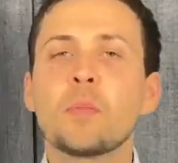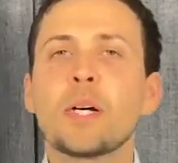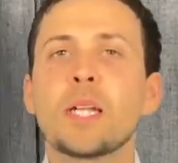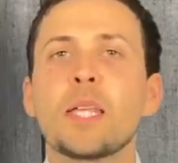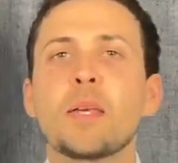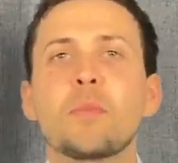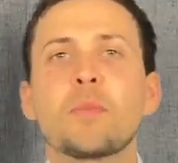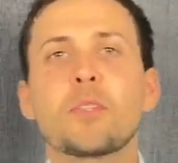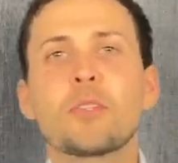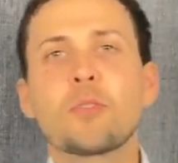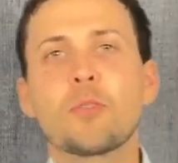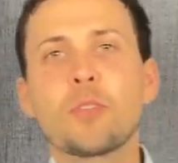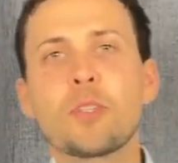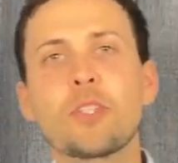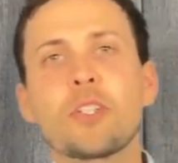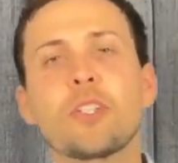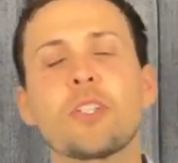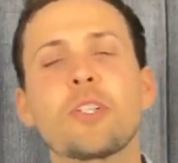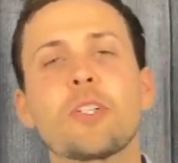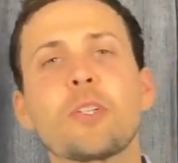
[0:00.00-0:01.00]
My name is
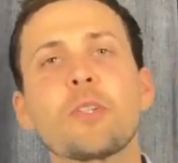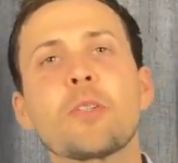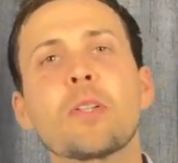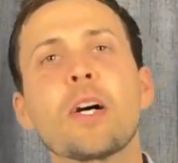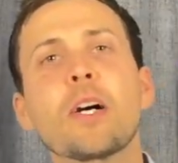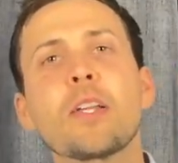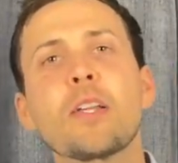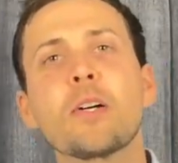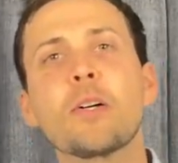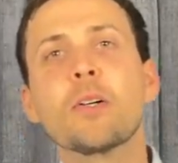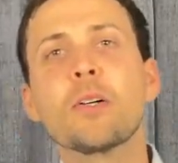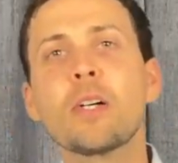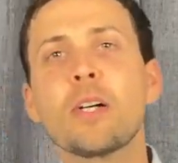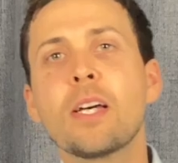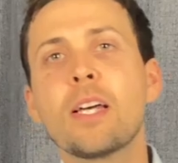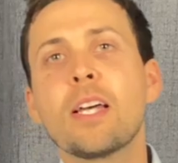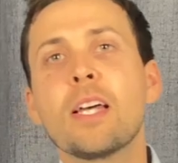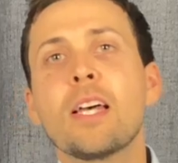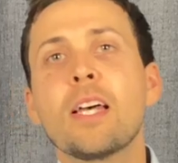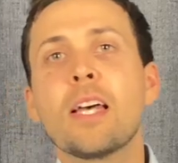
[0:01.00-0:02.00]
Christian Giordano,
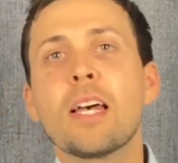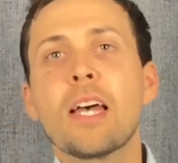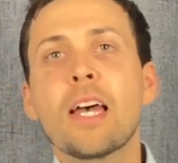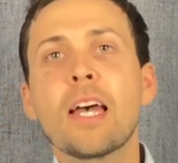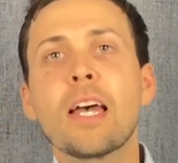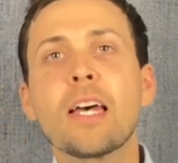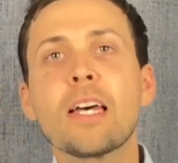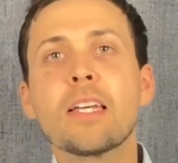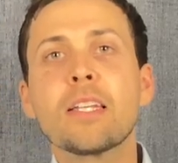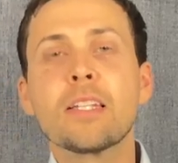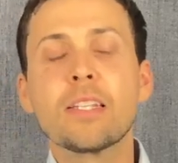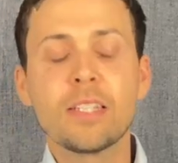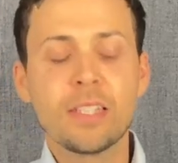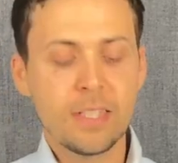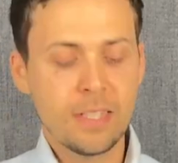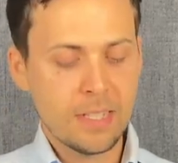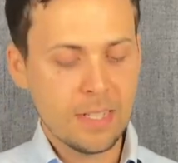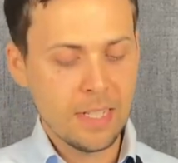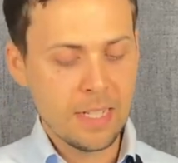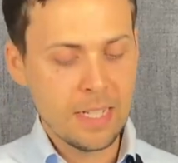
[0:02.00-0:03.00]
and
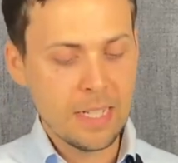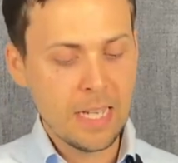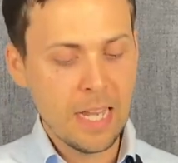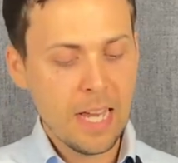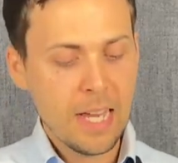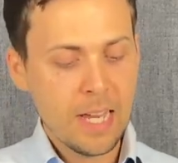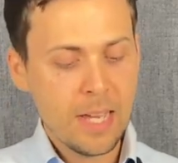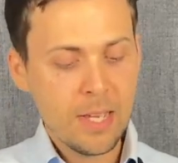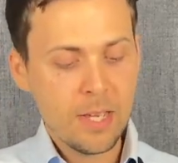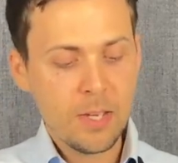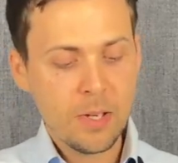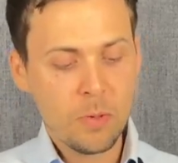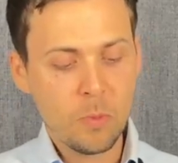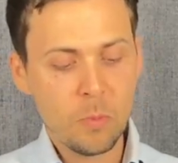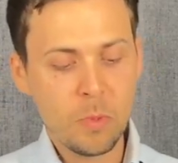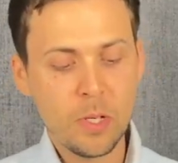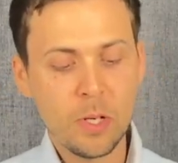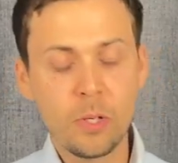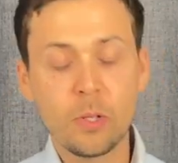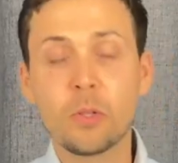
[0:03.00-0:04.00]
today
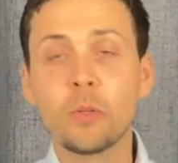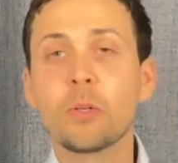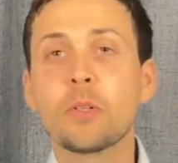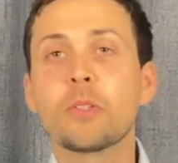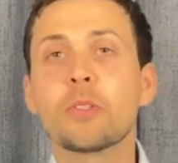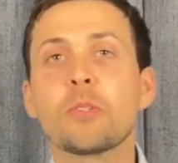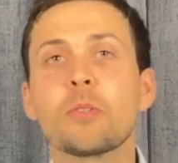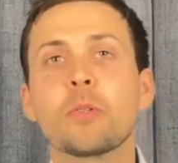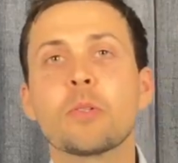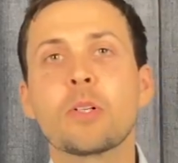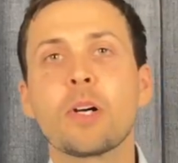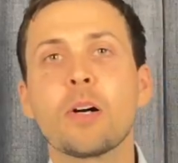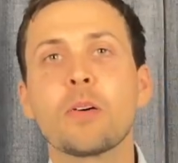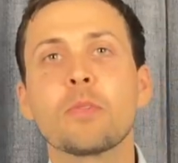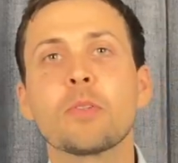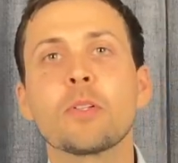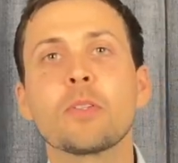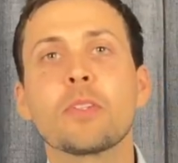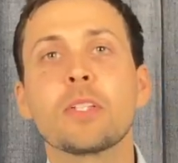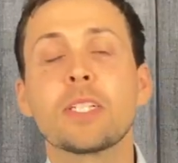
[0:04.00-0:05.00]
we are going to
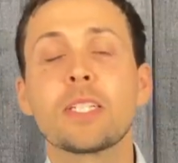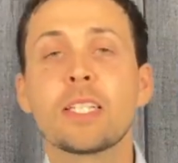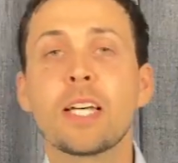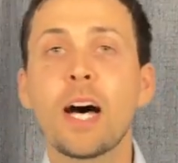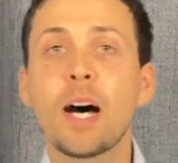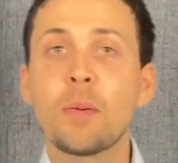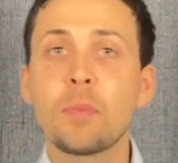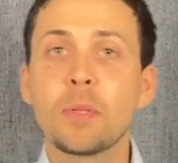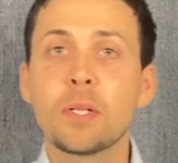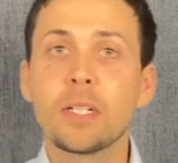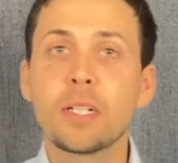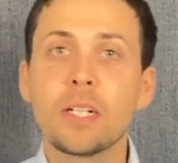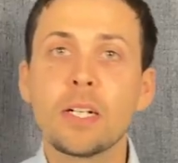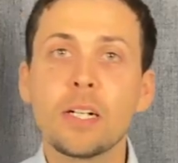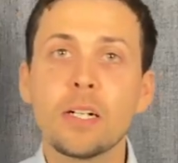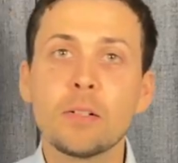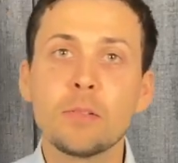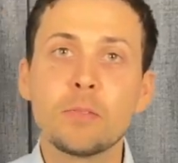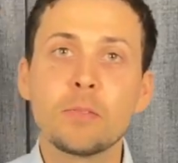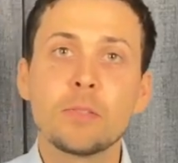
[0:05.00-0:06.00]
cover the topic
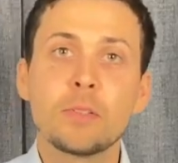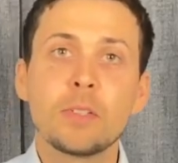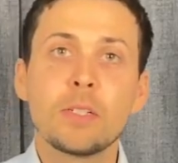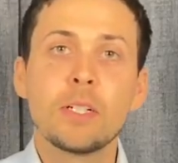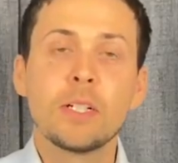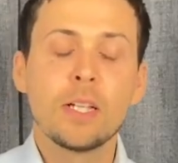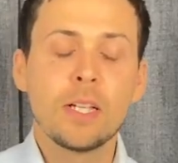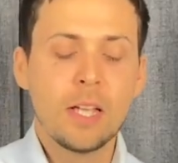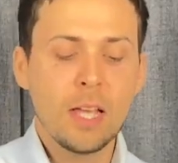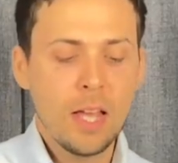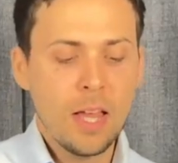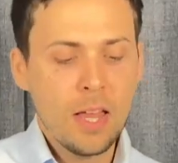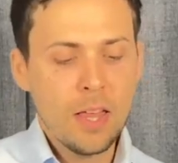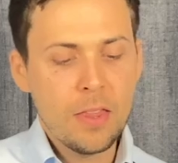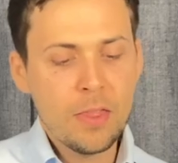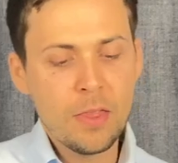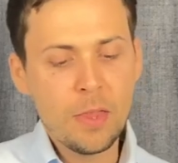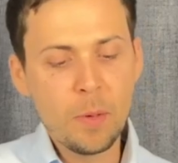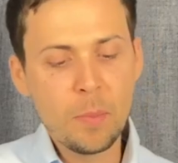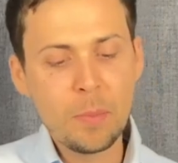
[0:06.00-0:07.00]
of
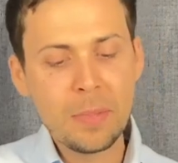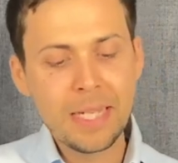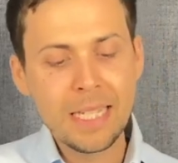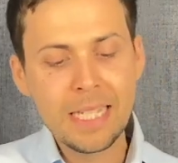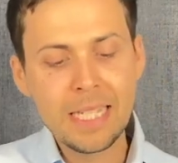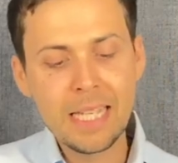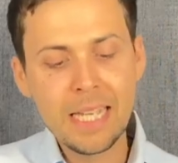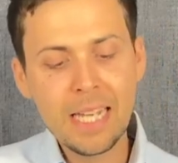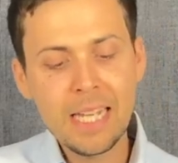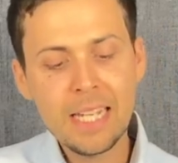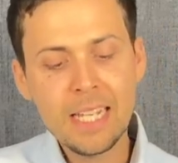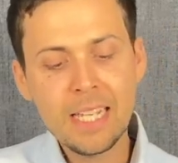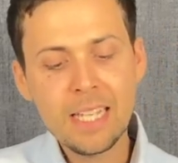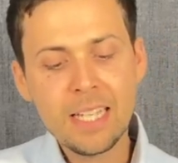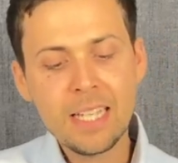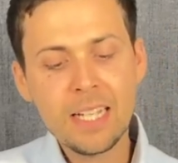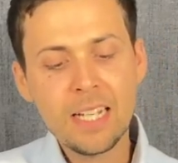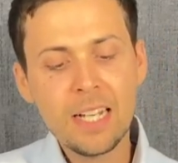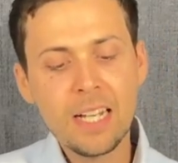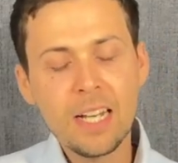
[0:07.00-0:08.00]
the
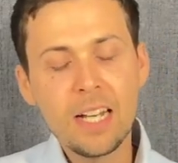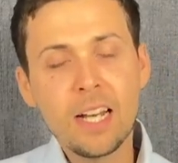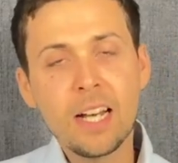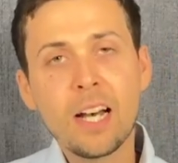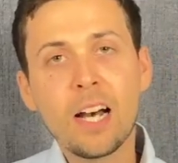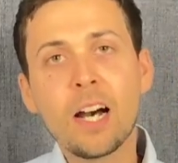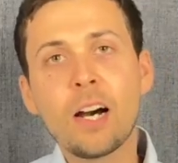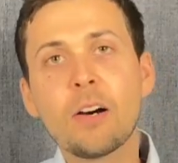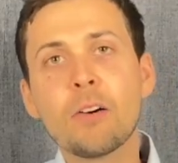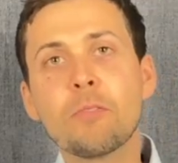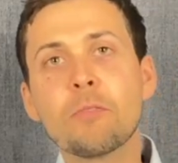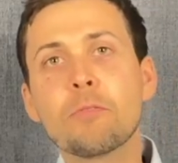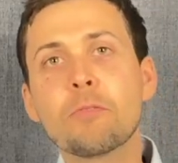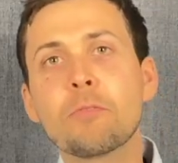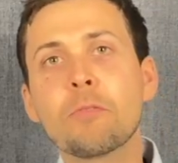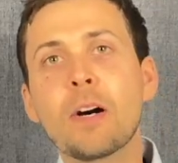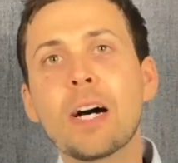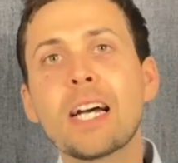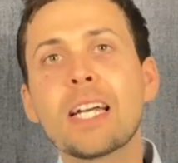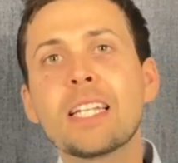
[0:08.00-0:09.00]
beginning of
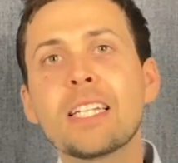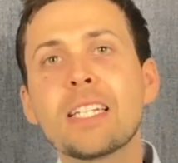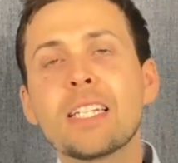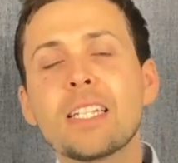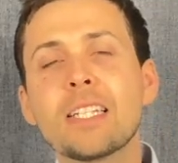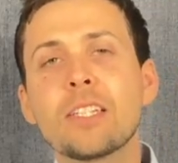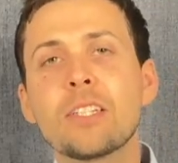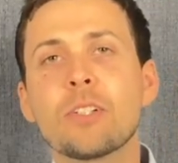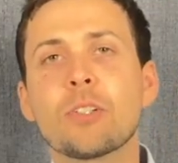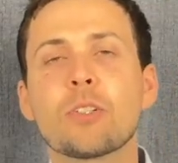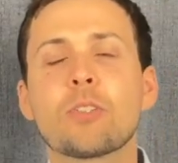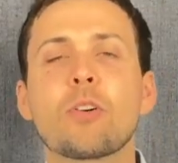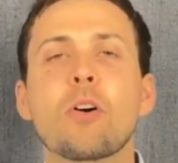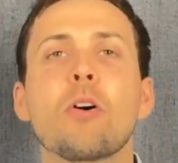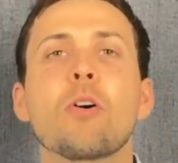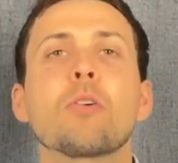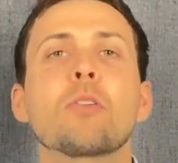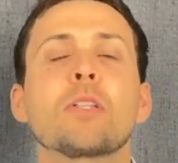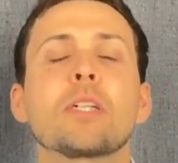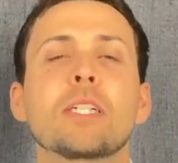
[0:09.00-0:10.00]
finding your
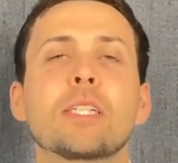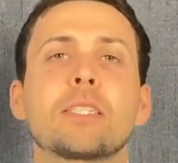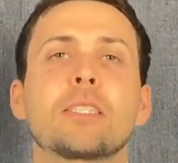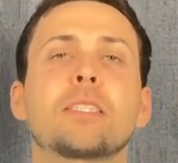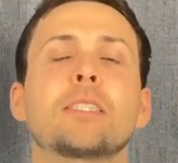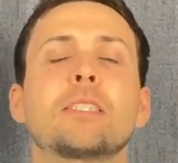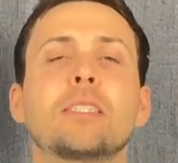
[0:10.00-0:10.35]
calling.